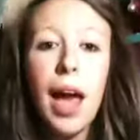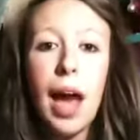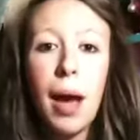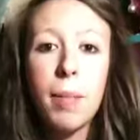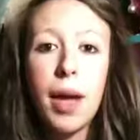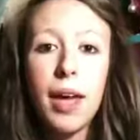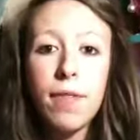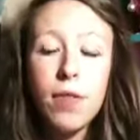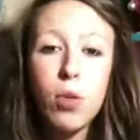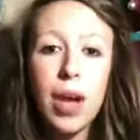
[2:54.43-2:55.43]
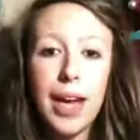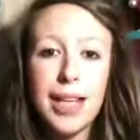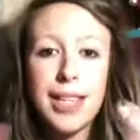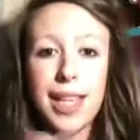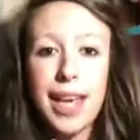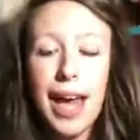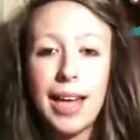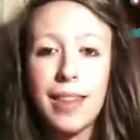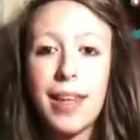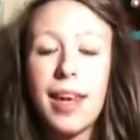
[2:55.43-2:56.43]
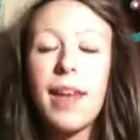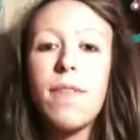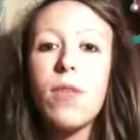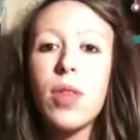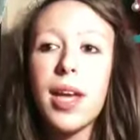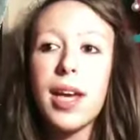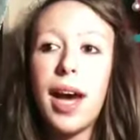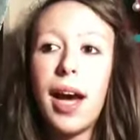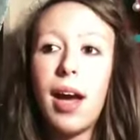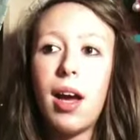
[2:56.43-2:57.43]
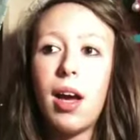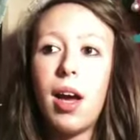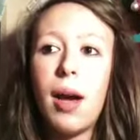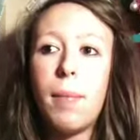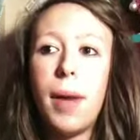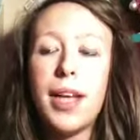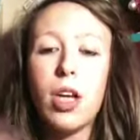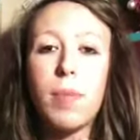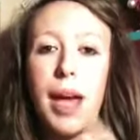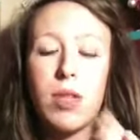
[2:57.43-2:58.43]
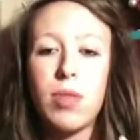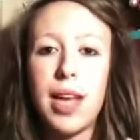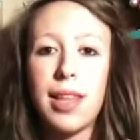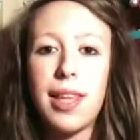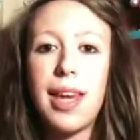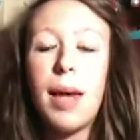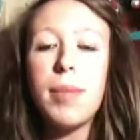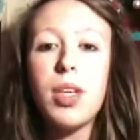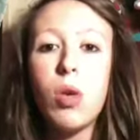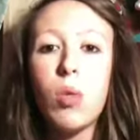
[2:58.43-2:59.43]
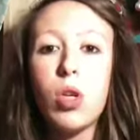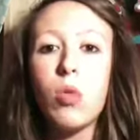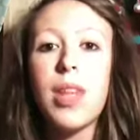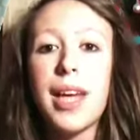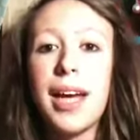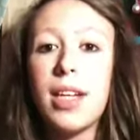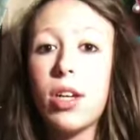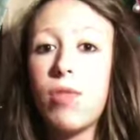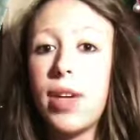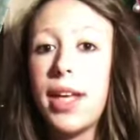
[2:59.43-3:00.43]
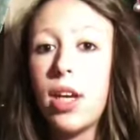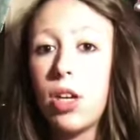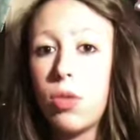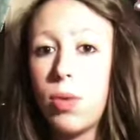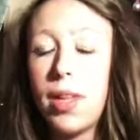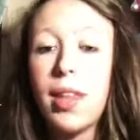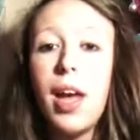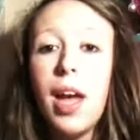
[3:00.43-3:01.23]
Um, if you guys think anything, if you think um I look better with anything, let me know what you think I look really good with